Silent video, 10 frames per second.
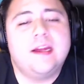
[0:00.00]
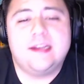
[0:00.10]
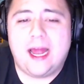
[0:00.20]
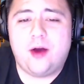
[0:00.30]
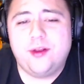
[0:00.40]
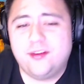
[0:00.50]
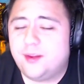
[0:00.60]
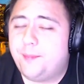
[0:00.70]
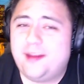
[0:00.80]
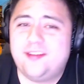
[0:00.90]
Now is
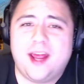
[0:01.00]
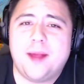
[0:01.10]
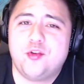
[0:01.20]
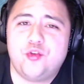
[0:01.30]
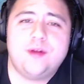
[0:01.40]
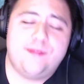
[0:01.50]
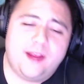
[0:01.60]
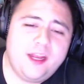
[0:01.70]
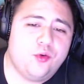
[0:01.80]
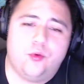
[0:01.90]
the best time to join
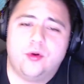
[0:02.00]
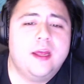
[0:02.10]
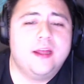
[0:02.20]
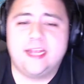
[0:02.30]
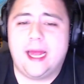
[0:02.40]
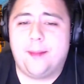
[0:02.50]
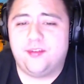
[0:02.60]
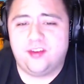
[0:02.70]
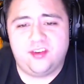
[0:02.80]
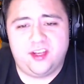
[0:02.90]
FanDuel. The app
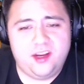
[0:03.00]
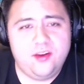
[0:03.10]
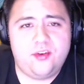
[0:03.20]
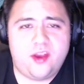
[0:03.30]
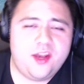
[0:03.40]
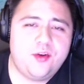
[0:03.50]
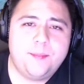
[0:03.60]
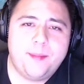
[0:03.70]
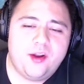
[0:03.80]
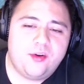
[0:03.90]
is easy to use, and you
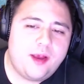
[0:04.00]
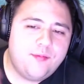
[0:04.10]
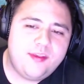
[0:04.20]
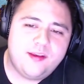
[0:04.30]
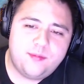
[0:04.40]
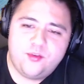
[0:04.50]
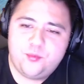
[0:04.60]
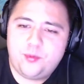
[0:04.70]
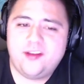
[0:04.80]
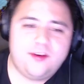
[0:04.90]
can bet on everything from
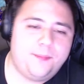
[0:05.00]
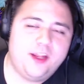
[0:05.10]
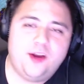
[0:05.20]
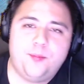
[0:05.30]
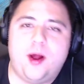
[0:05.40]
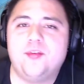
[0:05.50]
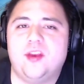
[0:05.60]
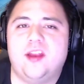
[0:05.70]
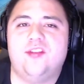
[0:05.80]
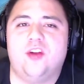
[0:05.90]
spreads to player
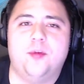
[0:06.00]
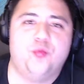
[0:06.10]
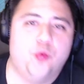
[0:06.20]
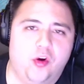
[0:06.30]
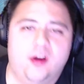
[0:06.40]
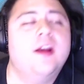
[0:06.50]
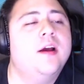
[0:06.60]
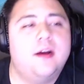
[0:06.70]
props and so much more.